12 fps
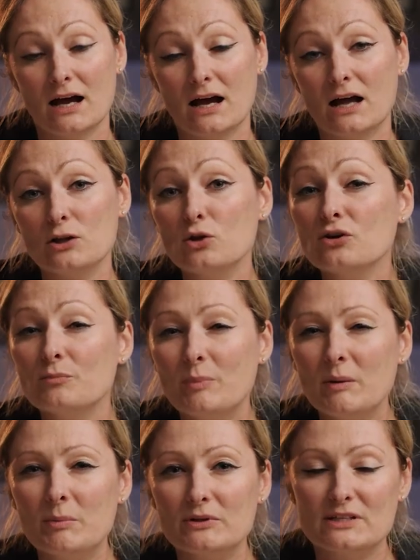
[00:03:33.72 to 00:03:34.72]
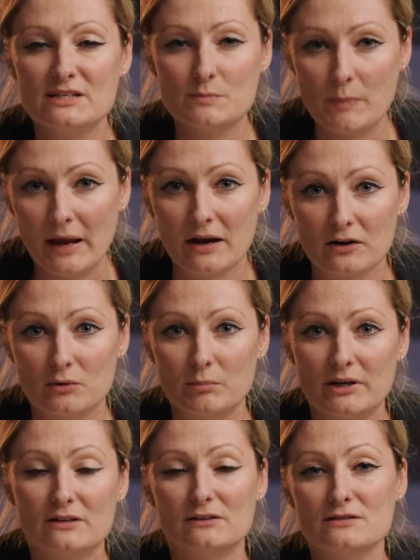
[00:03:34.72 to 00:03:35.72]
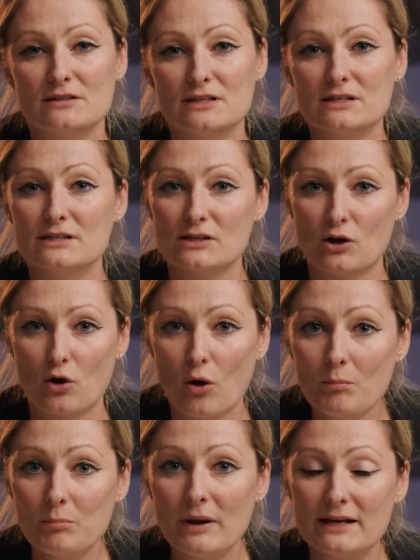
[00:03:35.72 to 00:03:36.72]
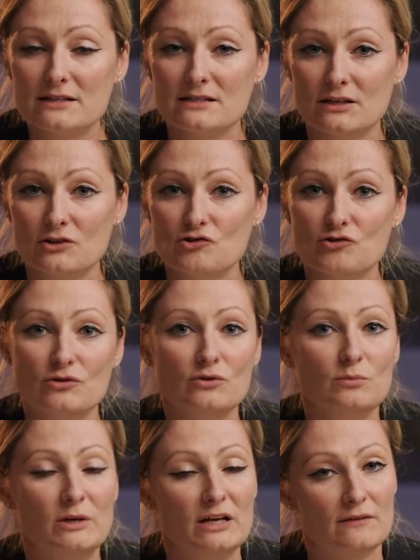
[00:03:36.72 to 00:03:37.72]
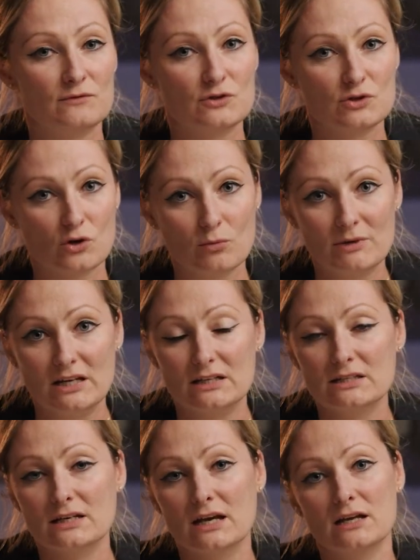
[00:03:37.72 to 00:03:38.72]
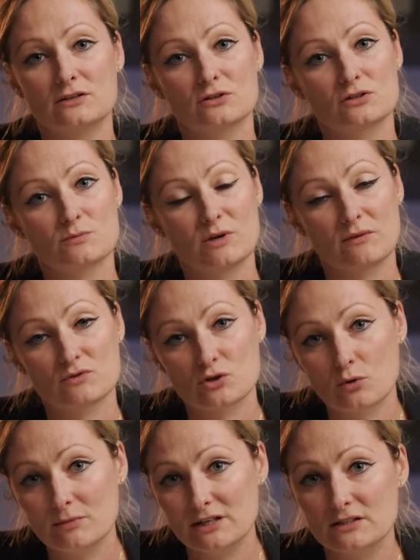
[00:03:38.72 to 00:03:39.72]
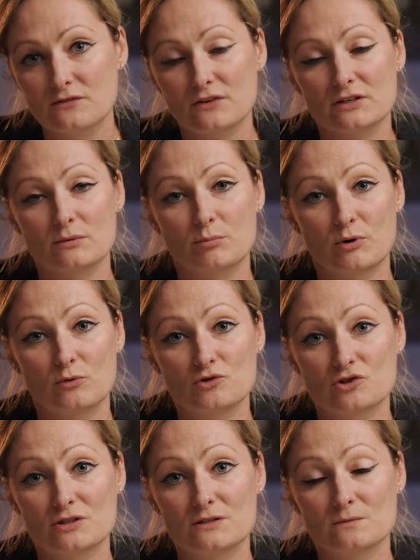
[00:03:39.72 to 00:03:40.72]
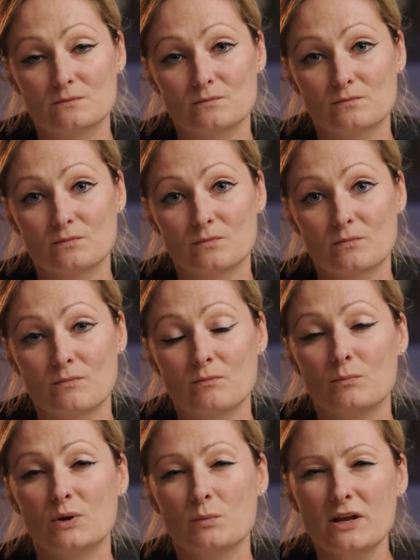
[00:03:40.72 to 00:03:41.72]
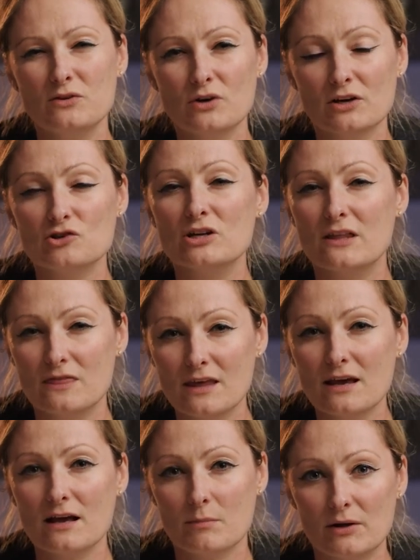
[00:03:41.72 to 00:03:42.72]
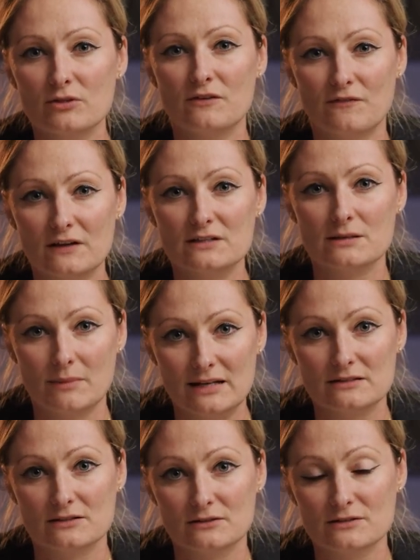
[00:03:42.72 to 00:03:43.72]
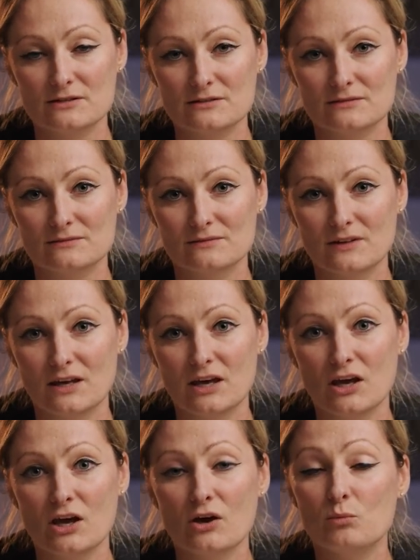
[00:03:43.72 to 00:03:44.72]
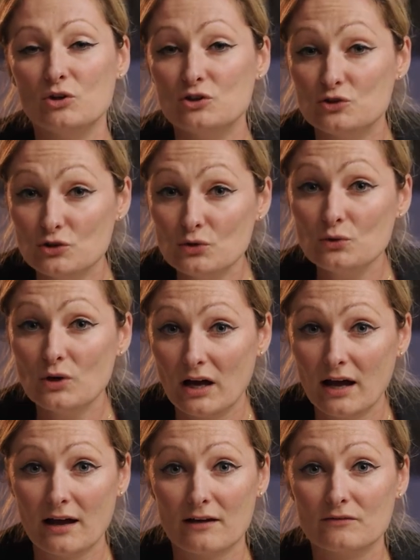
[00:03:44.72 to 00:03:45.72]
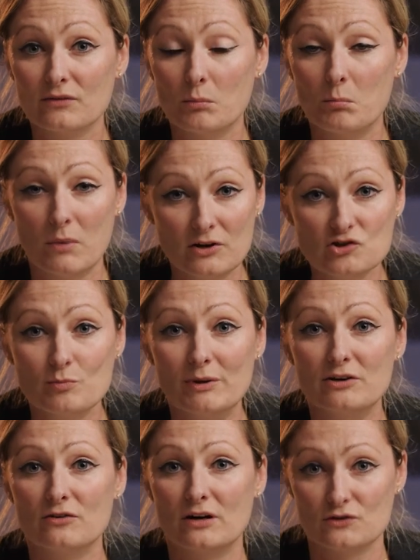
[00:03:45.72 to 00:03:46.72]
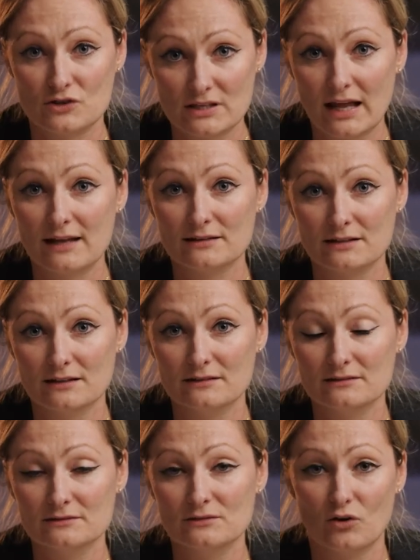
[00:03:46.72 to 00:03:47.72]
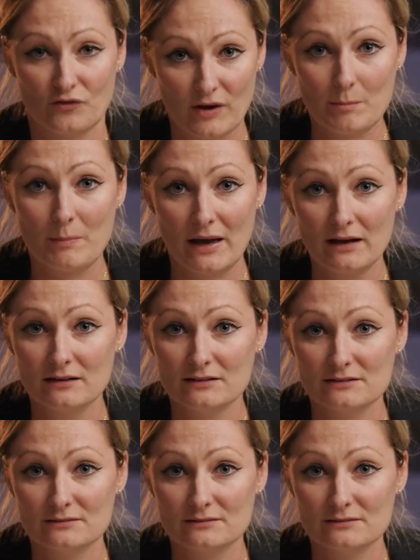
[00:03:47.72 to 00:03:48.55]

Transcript: A lot of people despair because this is a complex issue. We have so many indicators, we have so many different approaches. But when you actually think about the fundamentals, we do have much better understanding of impact.